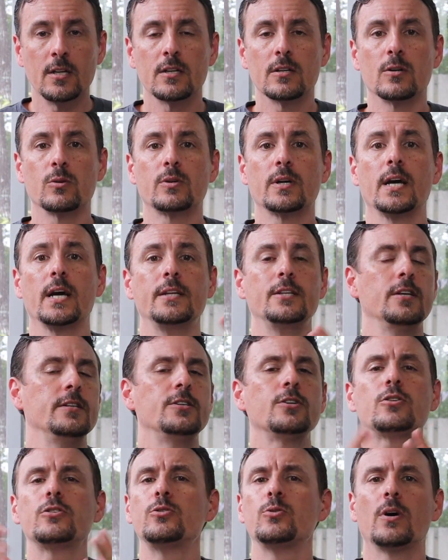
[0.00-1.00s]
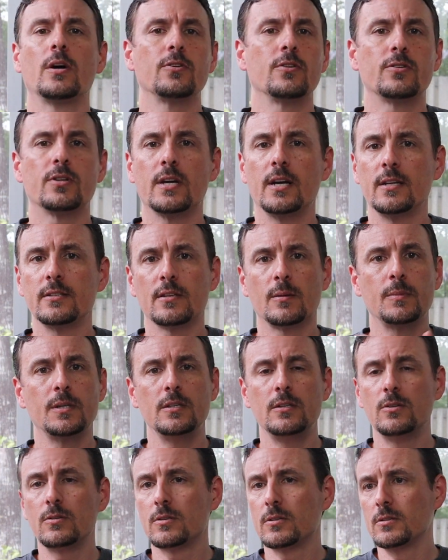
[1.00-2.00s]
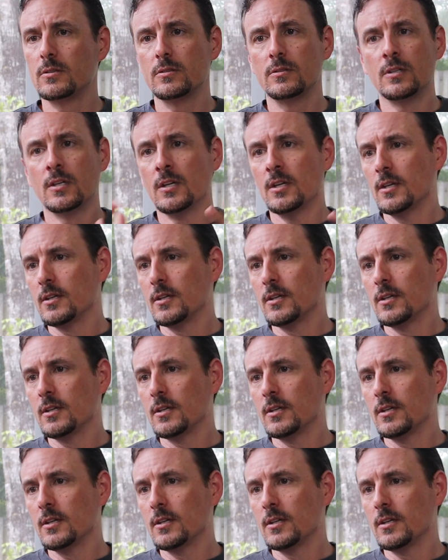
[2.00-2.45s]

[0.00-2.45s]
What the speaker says: Okay, and you can do other things. I mean, you can